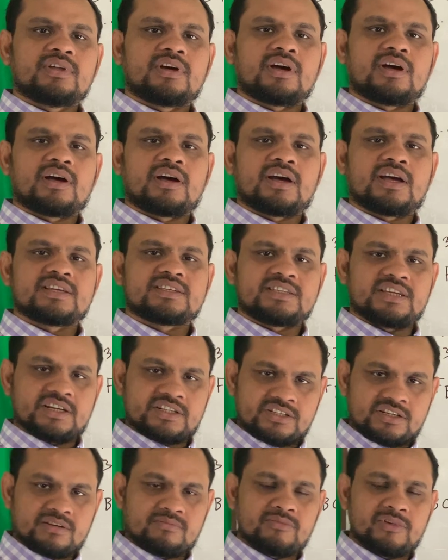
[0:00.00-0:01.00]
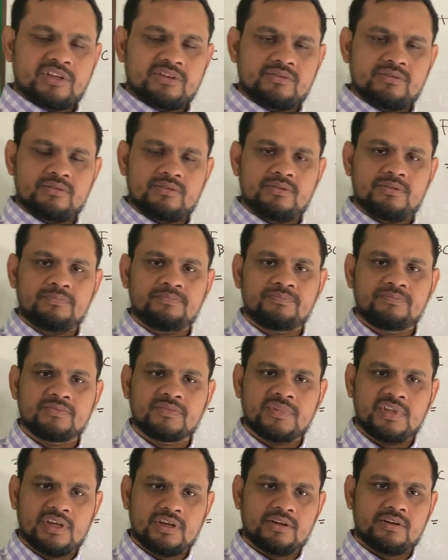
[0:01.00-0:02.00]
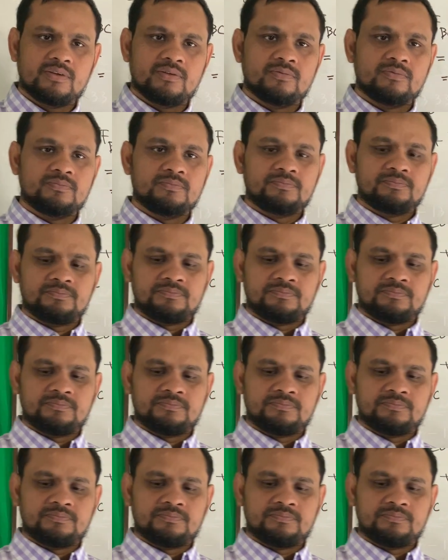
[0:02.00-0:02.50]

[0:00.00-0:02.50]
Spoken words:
the section method. Thank you.